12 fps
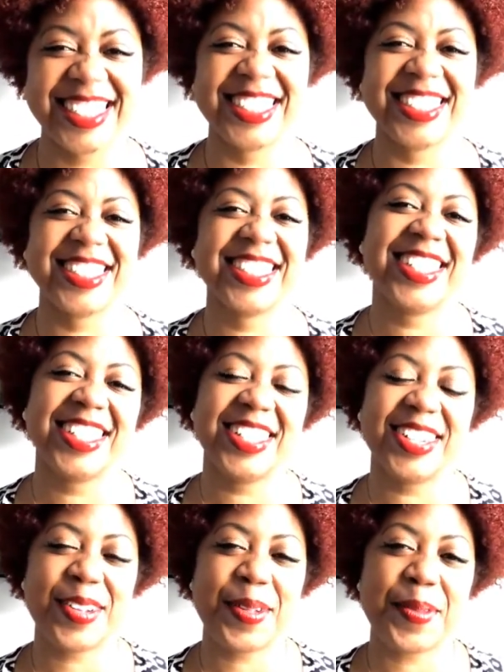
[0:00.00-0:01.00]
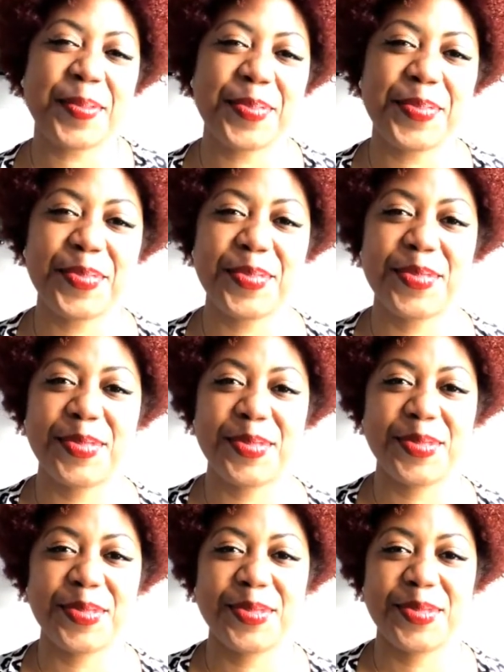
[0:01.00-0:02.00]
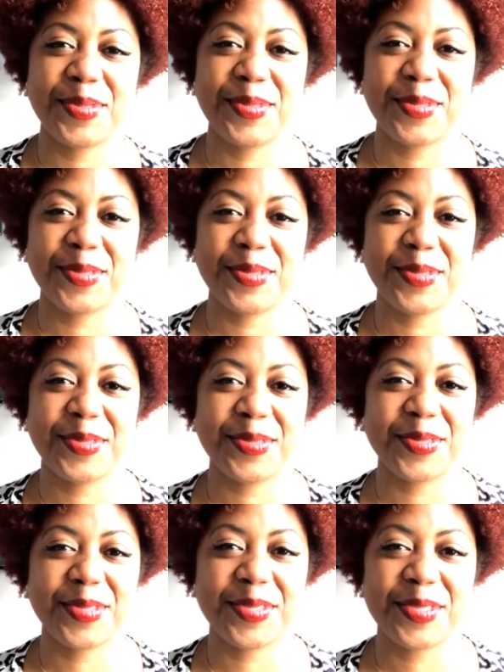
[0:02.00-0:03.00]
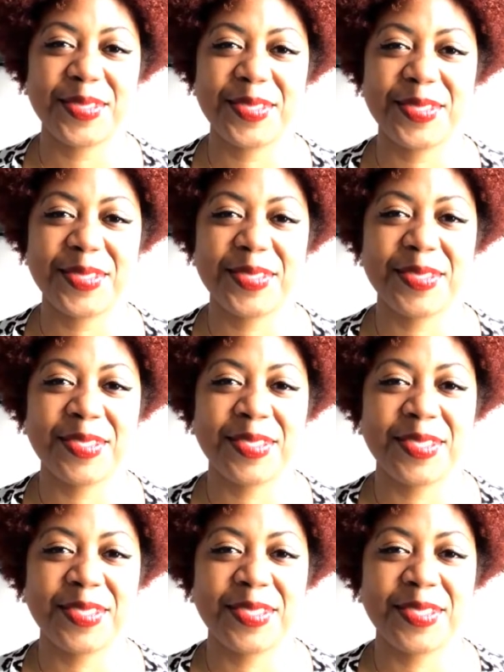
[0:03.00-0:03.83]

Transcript: No words are spoken by the person on screen.